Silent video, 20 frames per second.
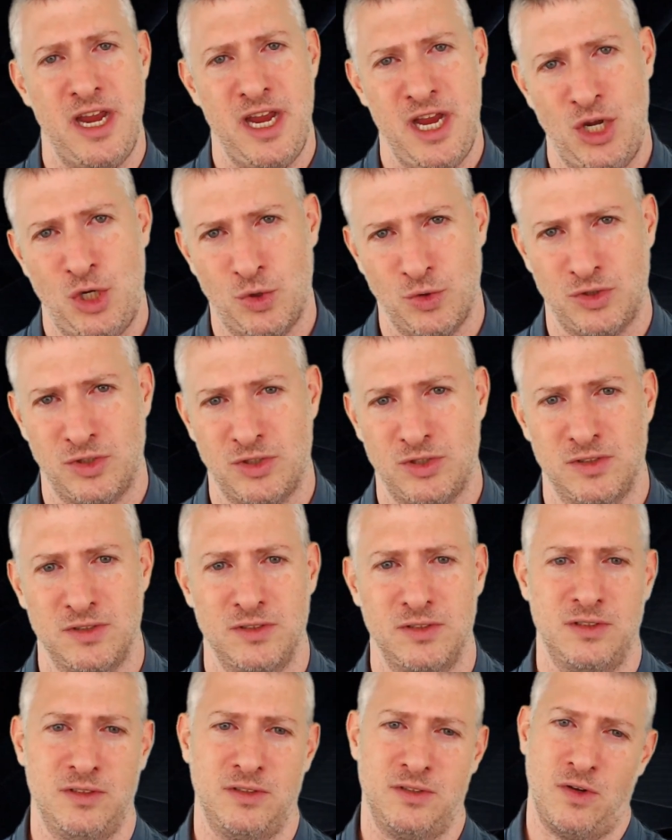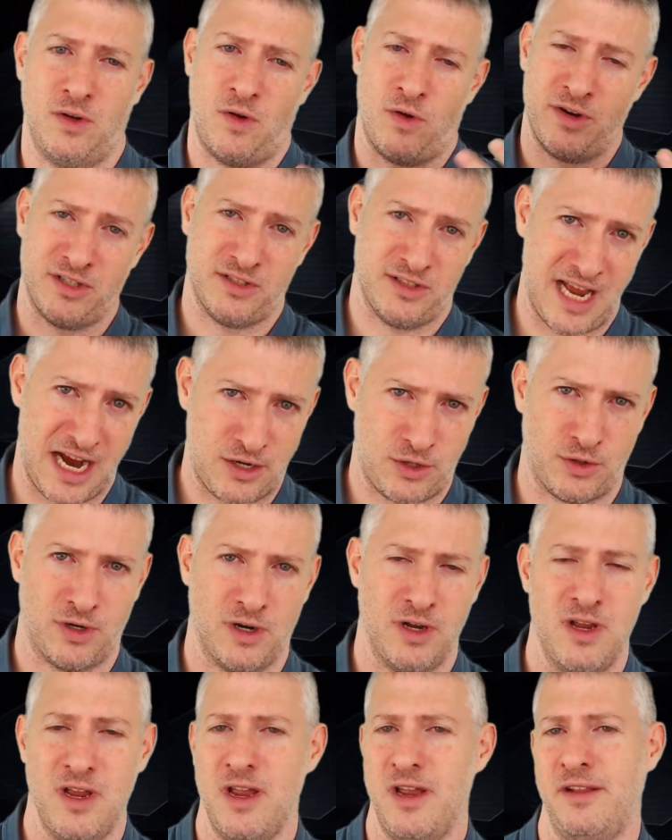issues on the sector.